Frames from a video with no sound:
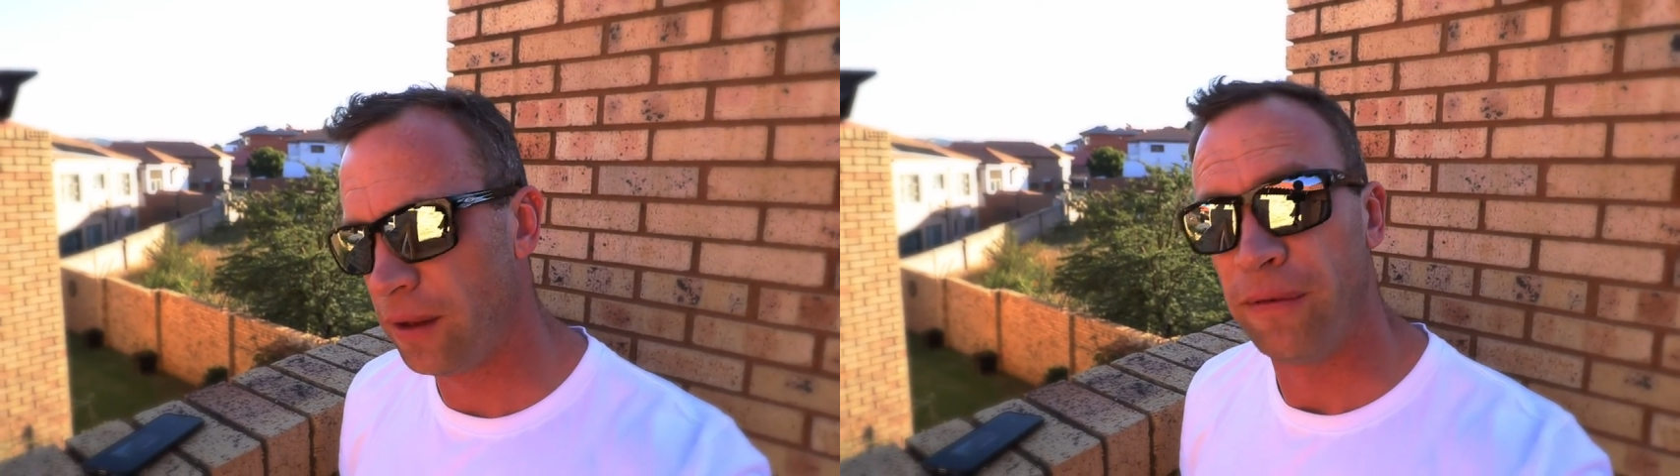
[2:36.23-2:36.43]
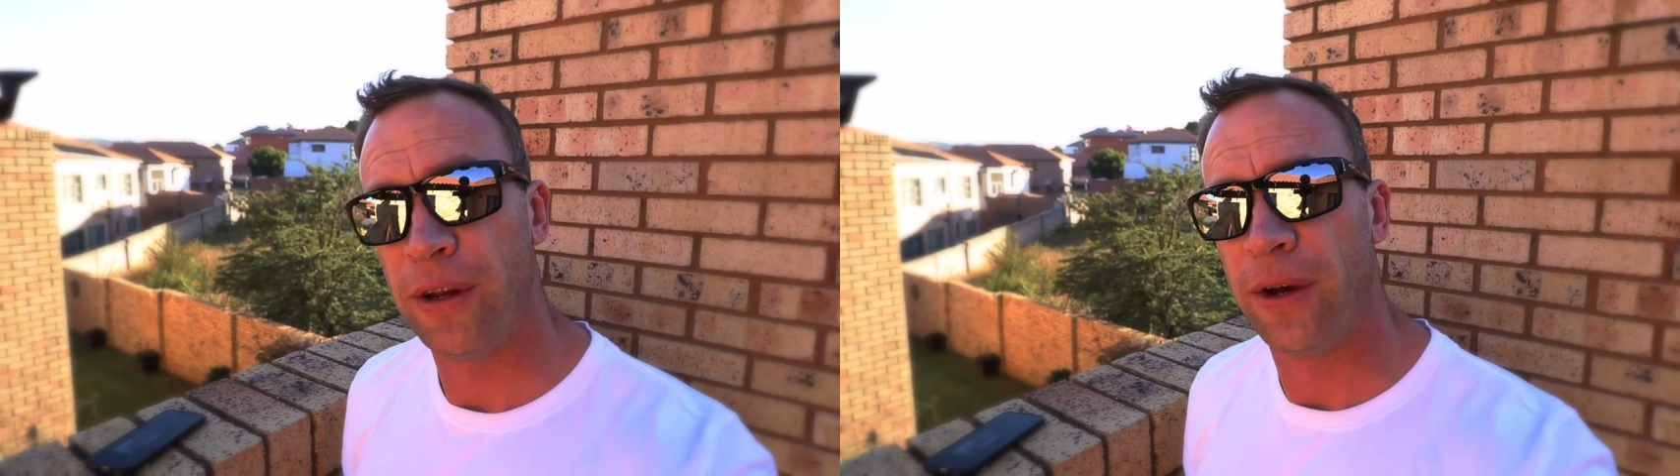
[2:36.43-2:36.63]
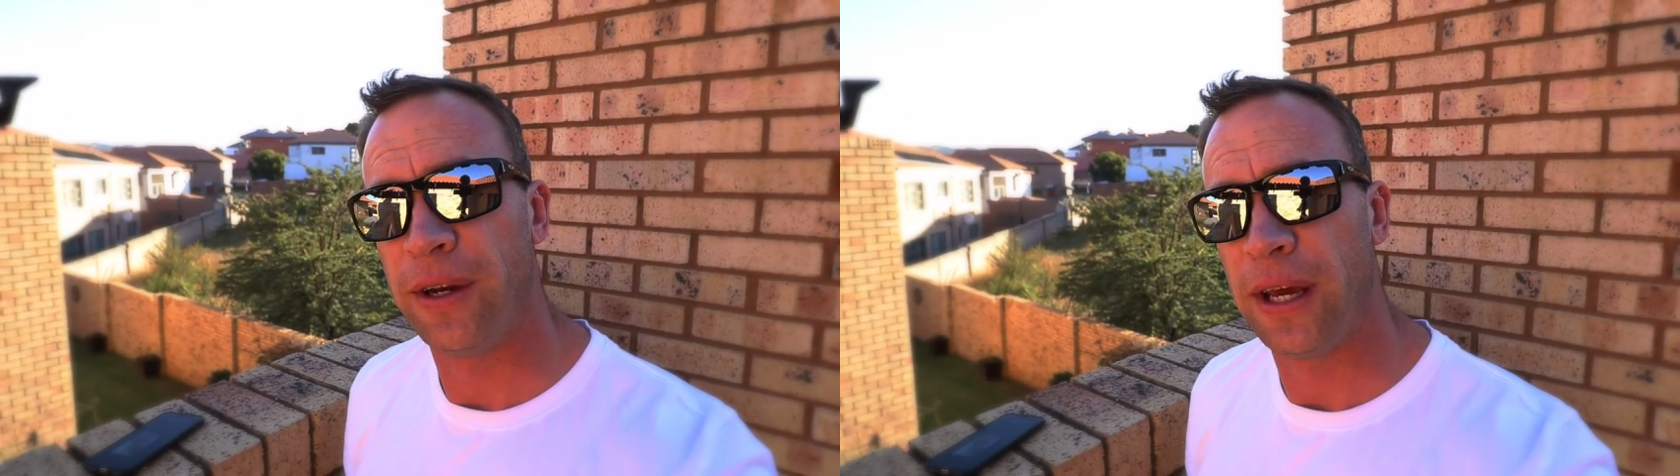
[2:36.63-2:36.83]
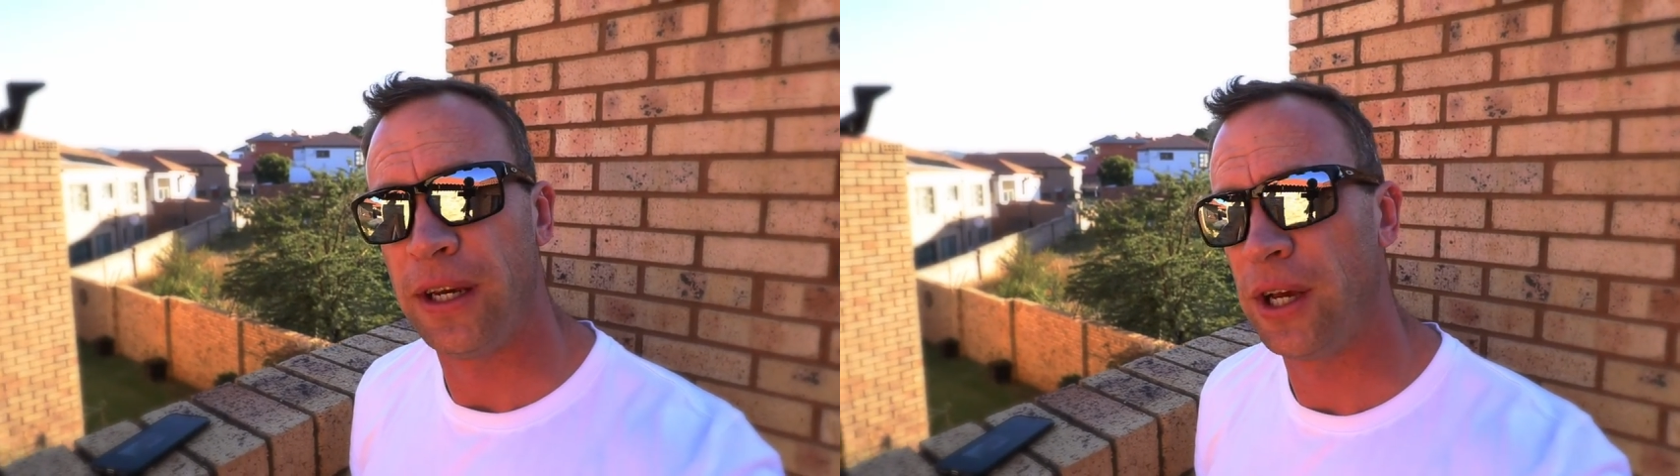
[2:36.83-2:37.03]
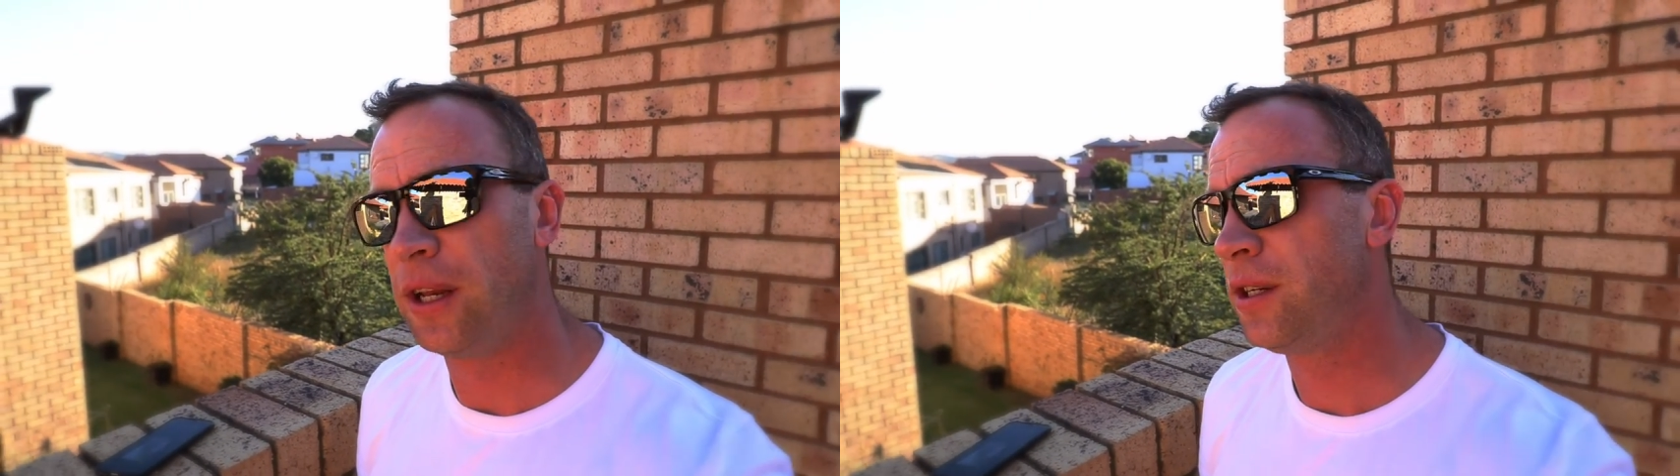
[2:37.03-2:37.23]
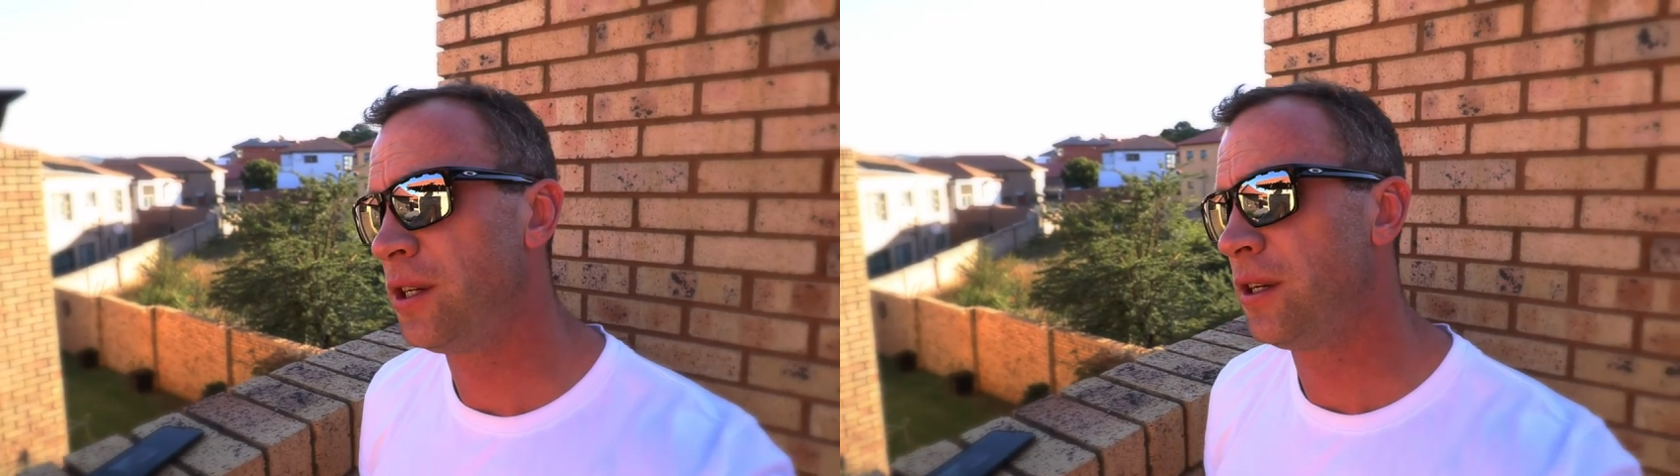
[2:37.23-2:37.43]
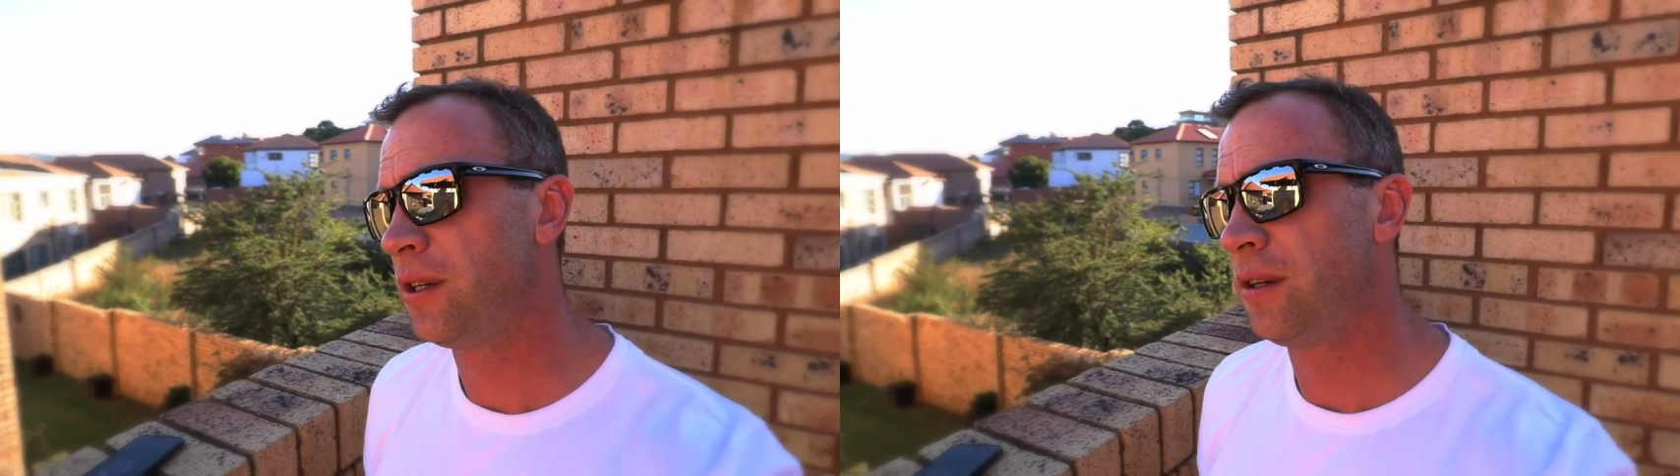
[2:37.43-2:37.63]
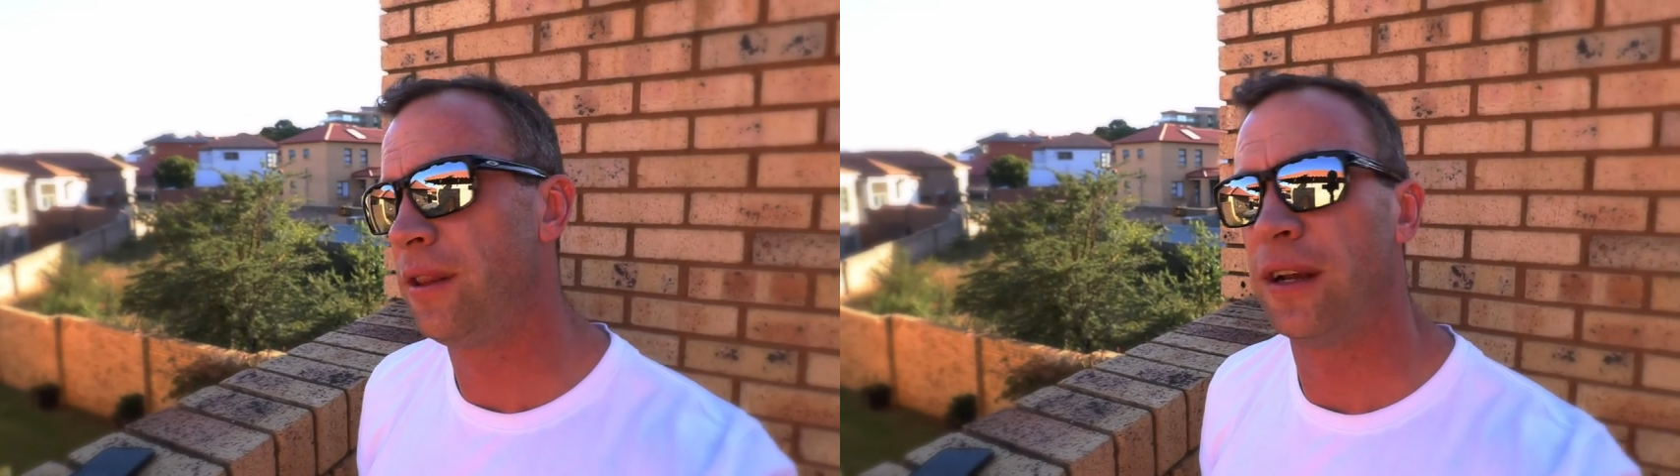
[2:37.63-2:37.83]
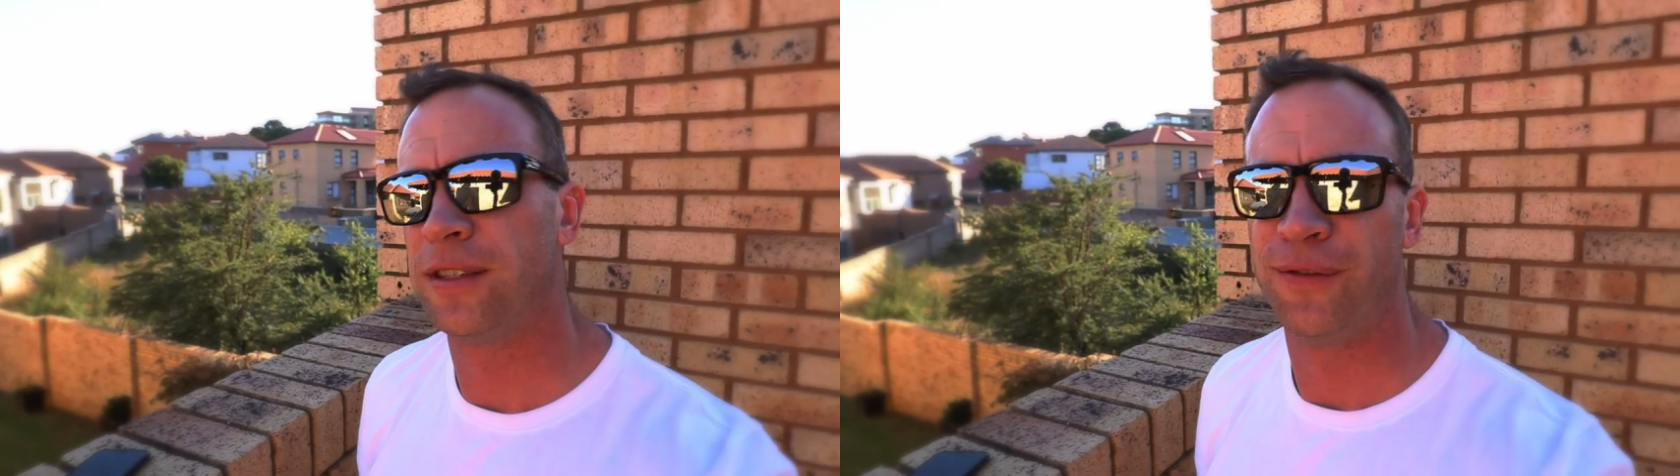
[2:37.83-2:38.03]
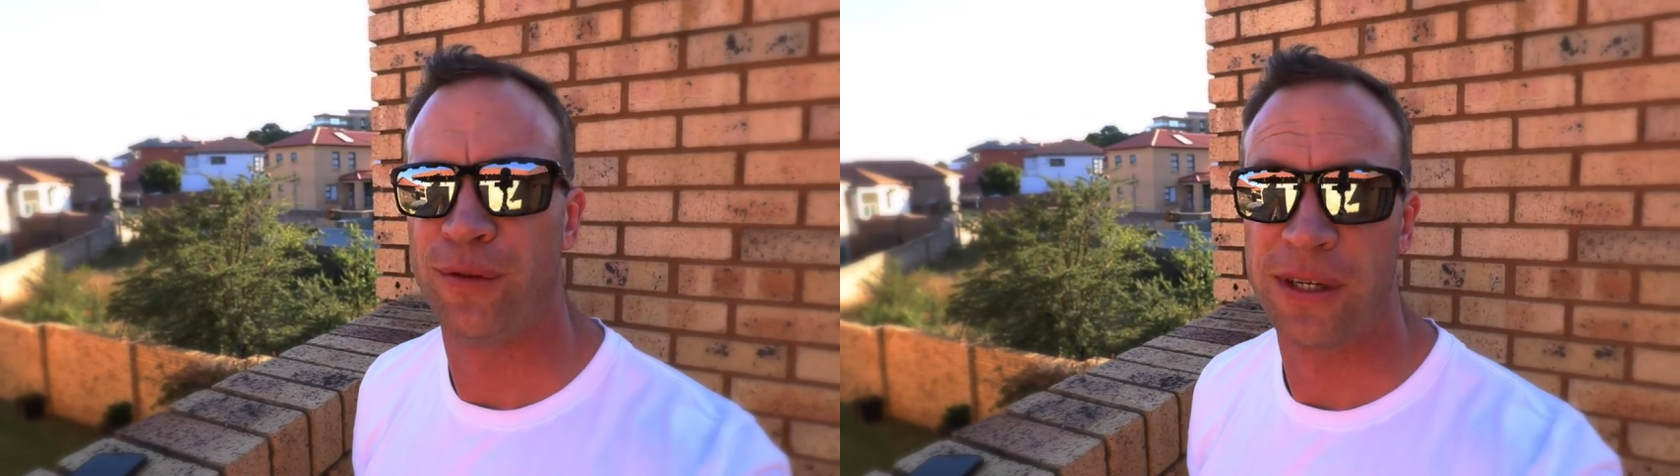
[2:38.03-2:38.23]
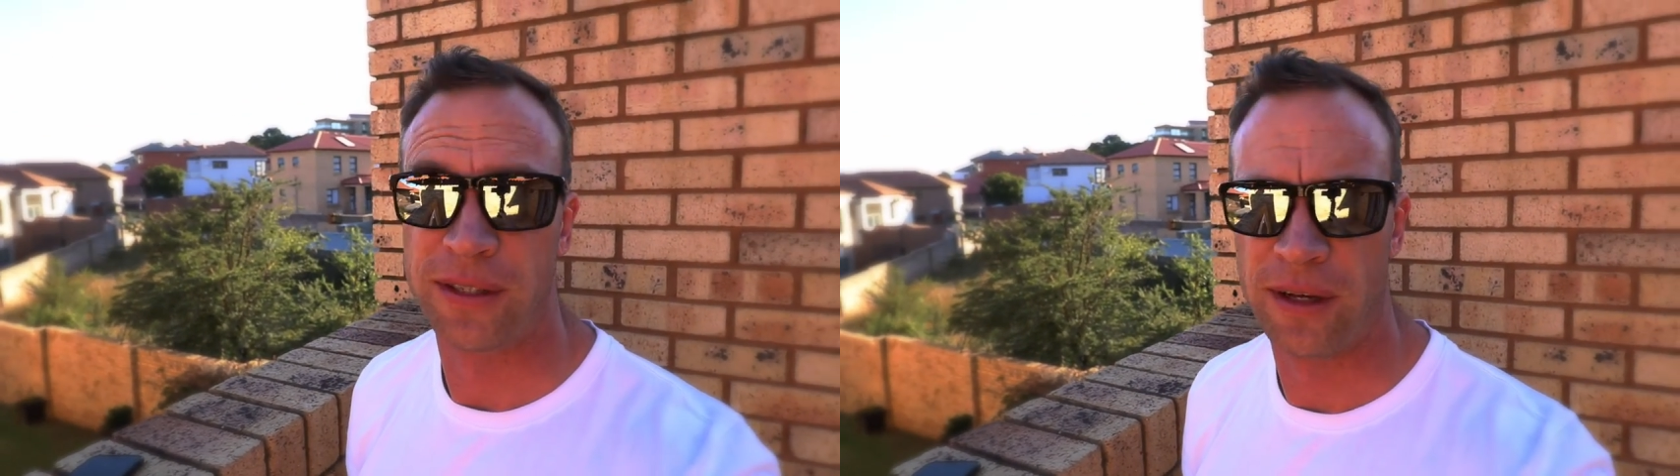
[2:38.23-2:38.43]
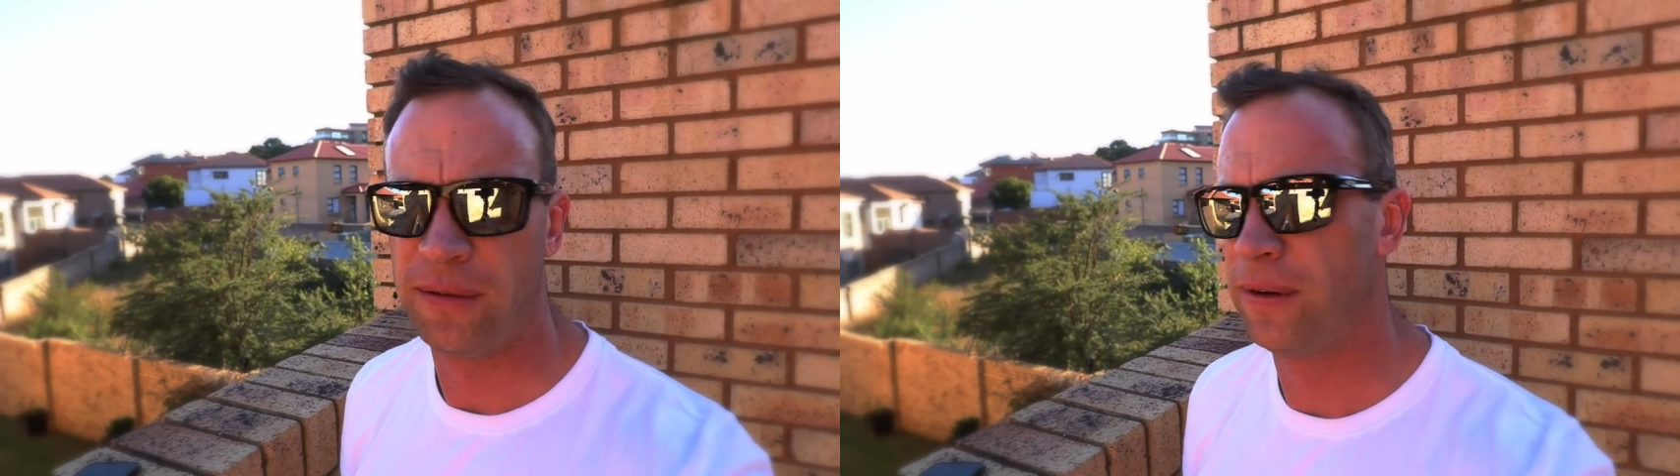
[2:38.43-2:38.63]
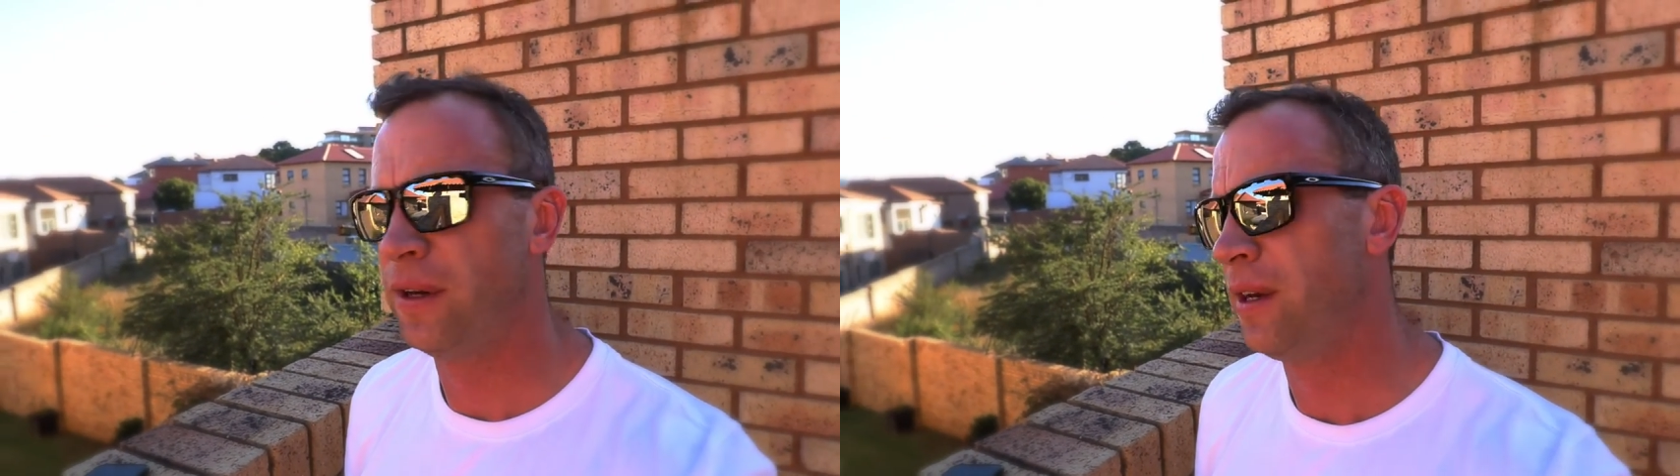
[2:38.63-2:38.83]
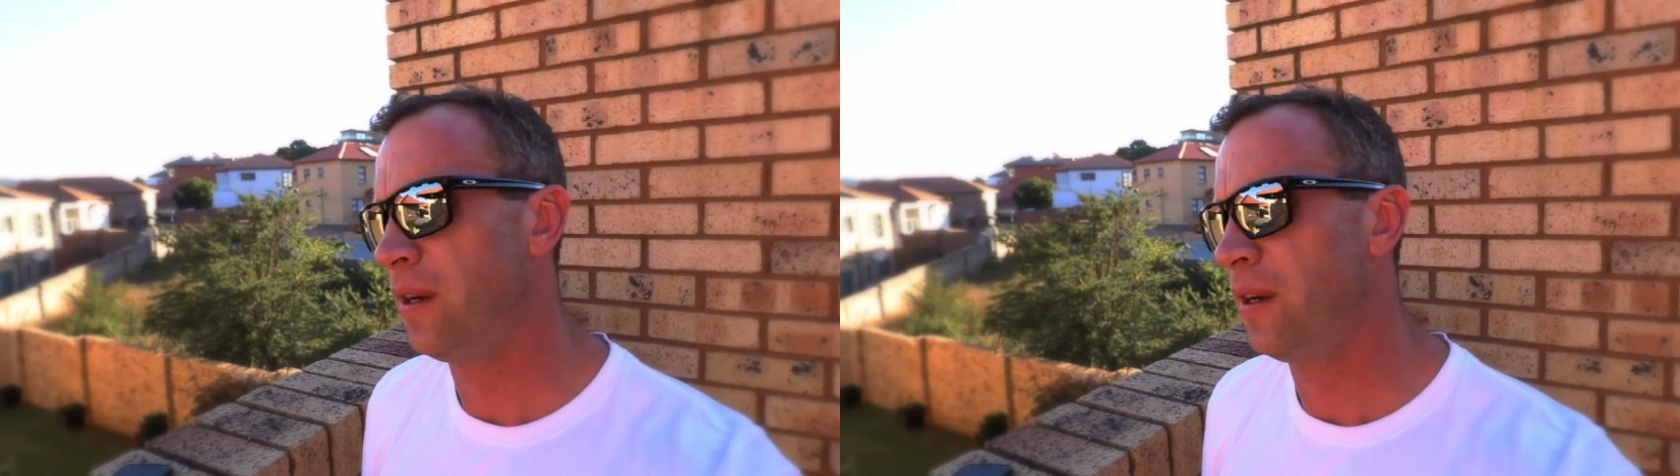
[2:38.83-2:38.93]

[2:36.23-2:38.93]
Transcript: video a day challenge that I set for myself.